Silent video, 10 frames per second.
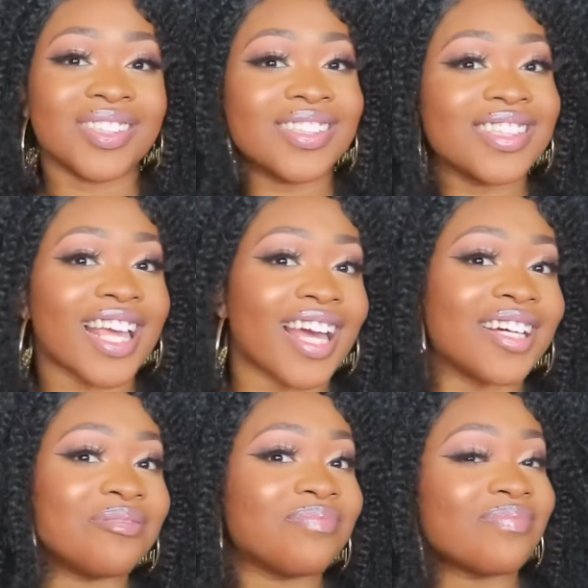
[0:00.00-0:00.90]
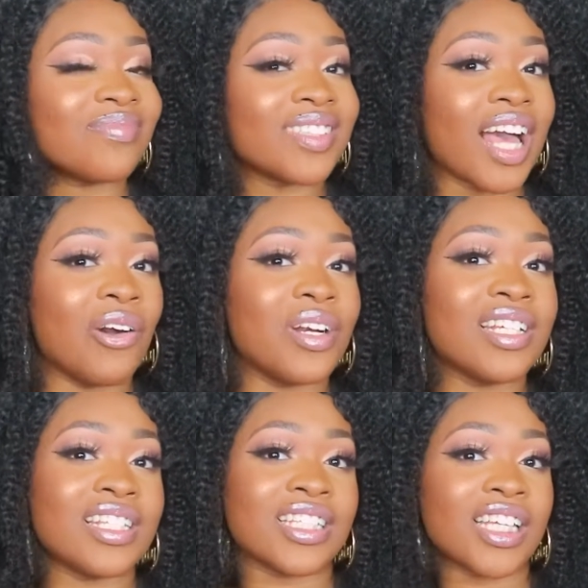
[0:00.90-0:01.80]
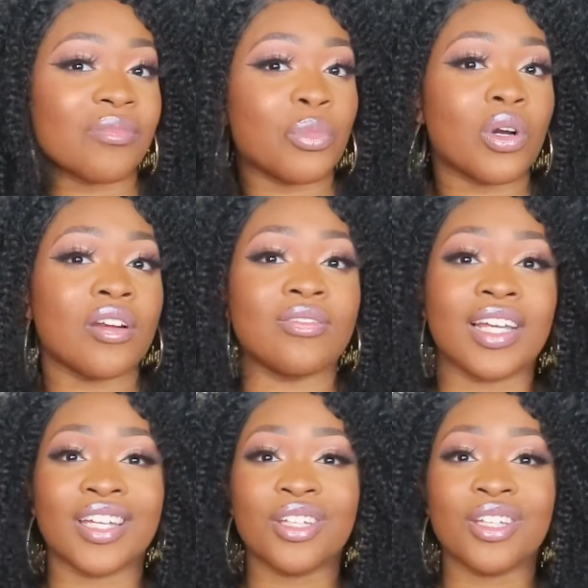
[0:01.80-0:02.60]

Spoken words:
Yeah. I wanted it to get more of like,